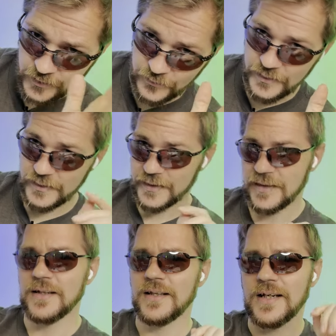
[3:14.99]
And I'll get
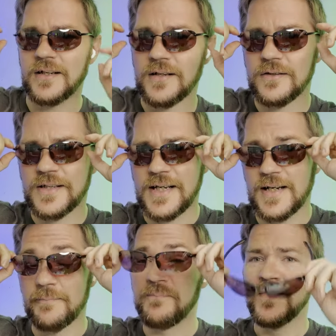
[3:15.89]
into that another
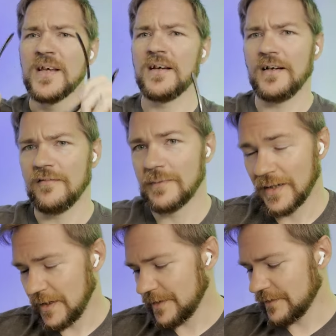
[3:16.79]
time. I've been
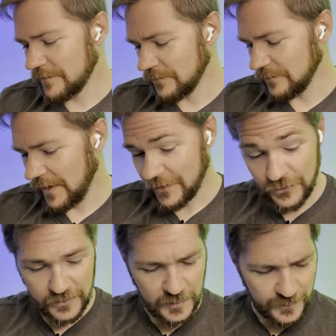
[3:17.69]
asked to
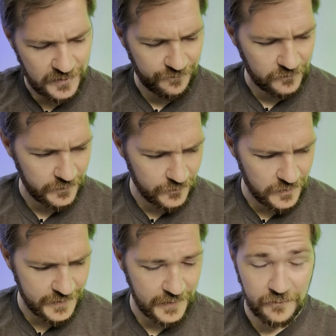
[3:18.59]
actually specifically
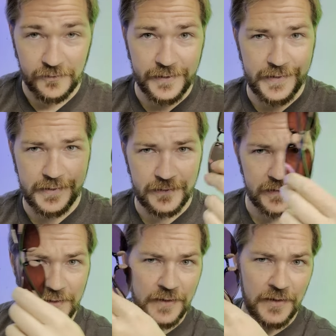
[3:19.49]
address that
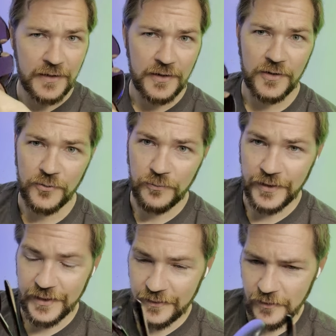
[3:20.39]
recently. We'll
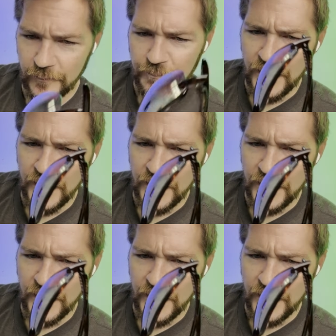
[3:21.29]
get there.